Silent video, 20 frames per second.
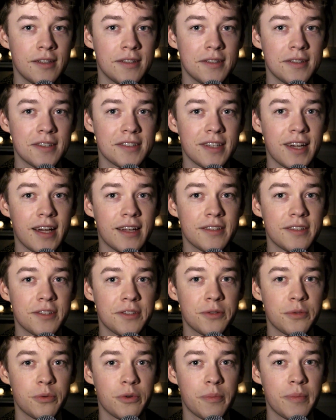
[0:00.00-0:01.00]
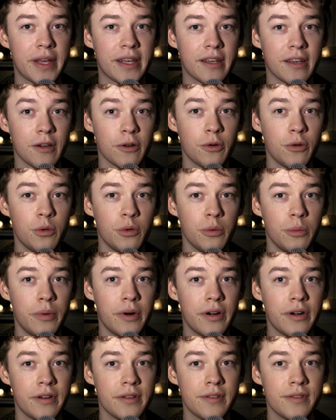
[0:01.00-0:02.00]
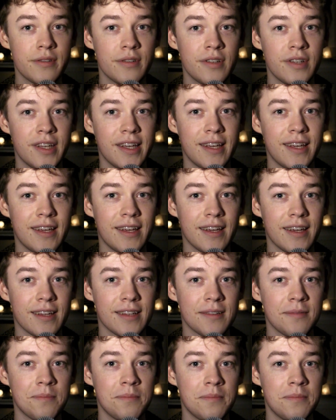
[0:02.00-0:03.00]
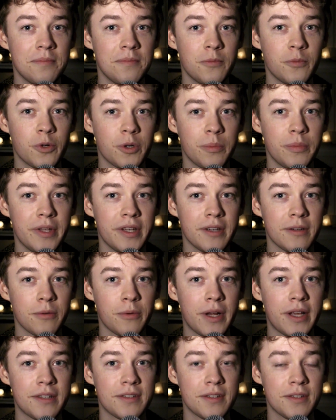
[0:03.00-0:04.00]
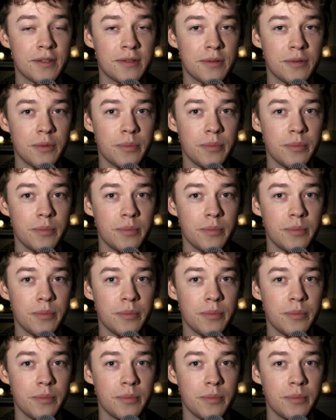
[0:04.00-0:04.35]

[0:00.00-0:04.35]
The scientists were making cool birds and were being racist to